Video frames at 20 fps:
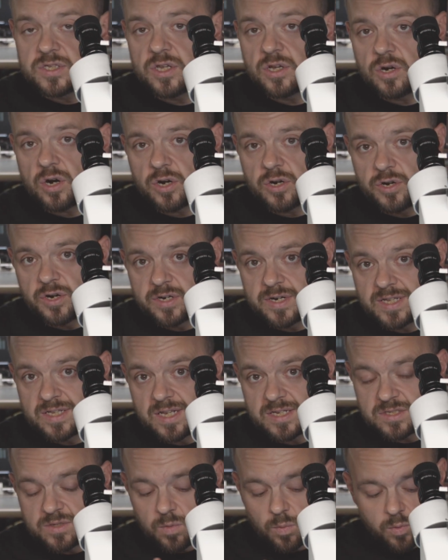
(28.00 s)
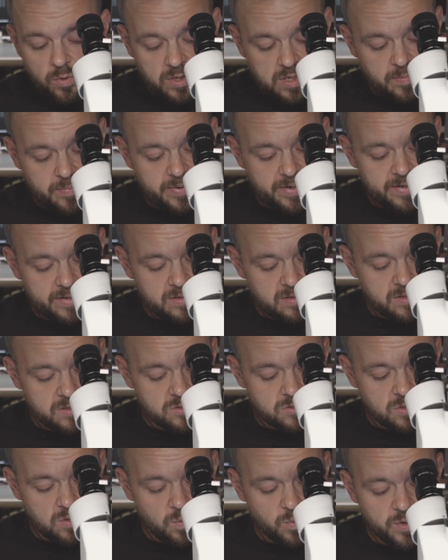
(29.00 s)
SD card here that doesn't work apparently.
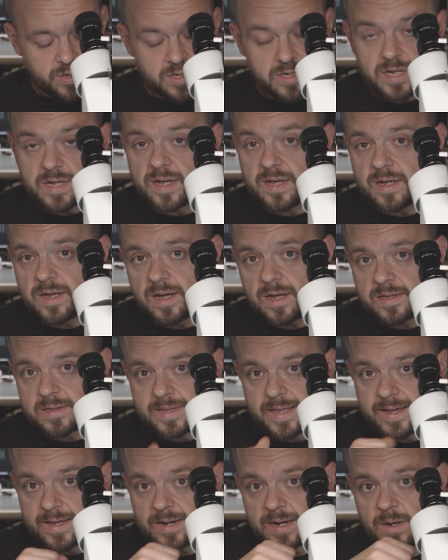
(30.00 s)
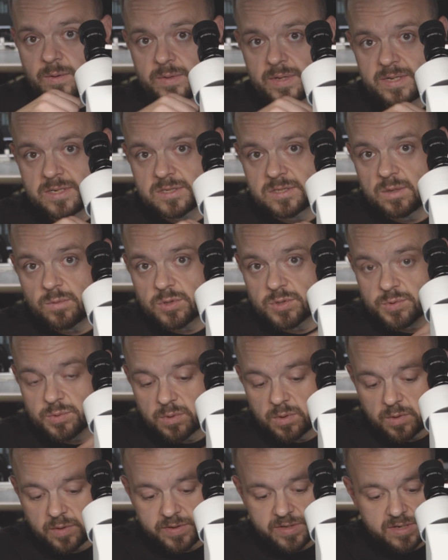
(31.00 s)
So we're gonna uh, take it out and see what's
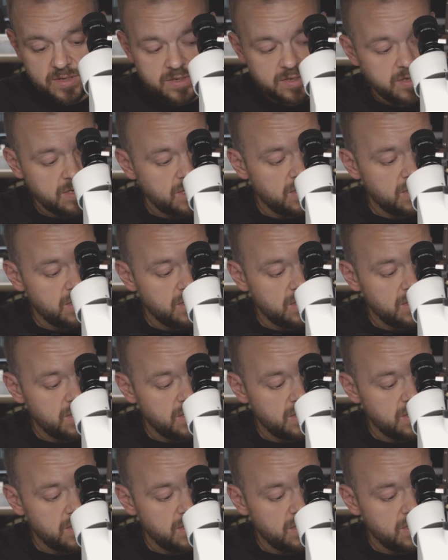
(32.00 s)
wrong with it.